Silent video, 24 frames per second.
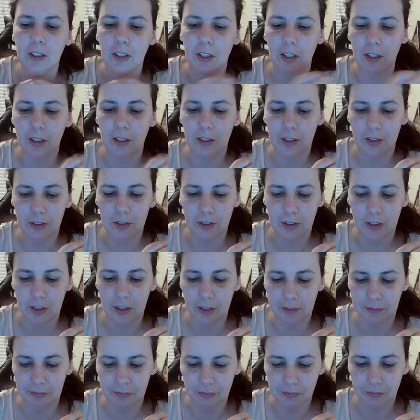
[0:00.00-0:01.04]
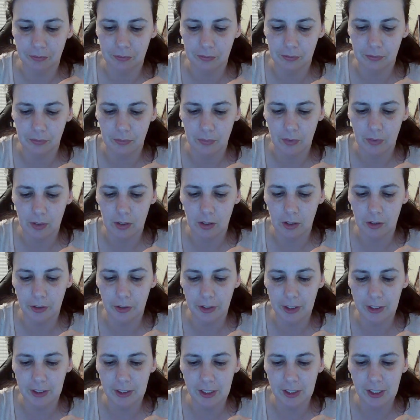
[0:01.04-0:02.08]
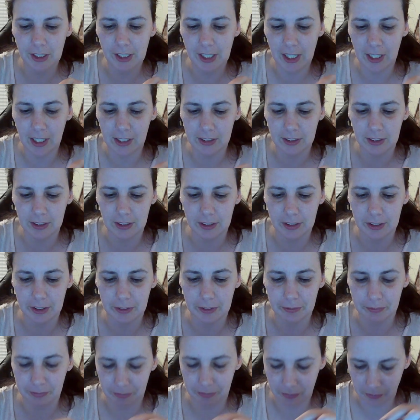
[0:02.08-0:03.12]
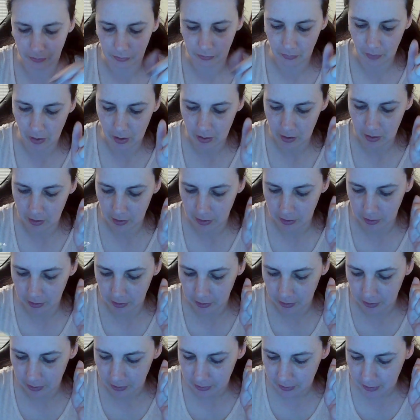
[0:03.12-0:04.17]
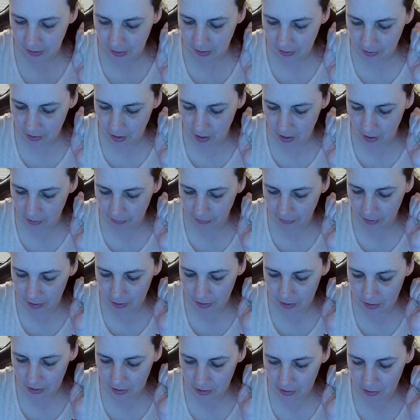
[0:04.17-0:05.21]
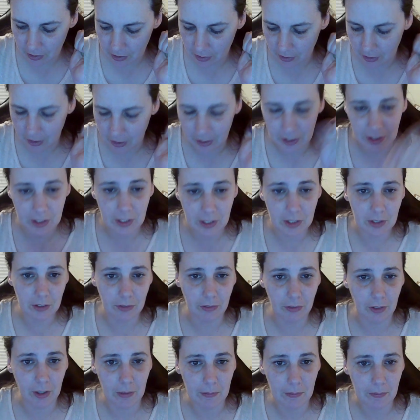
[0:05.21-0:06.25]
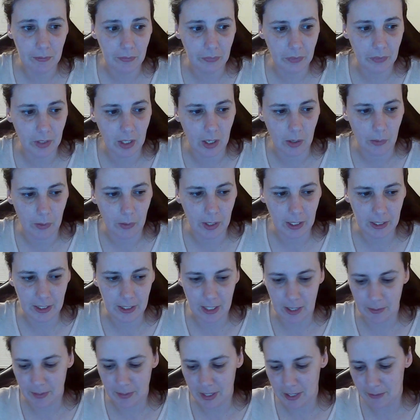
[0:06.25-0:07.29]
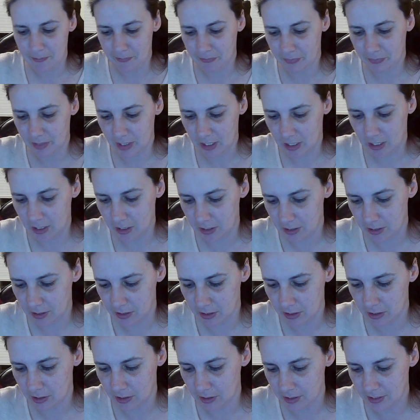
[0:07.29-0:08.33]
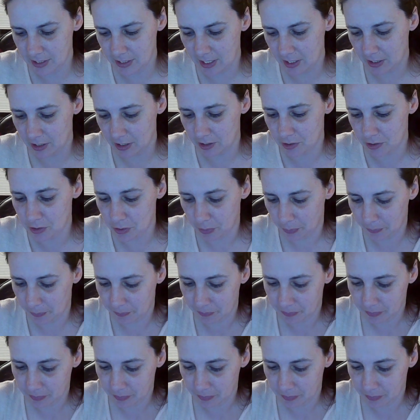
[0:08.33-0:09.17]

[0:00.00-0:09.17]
little green tea guys in there. So our first, this is from Wanatabe Seka too.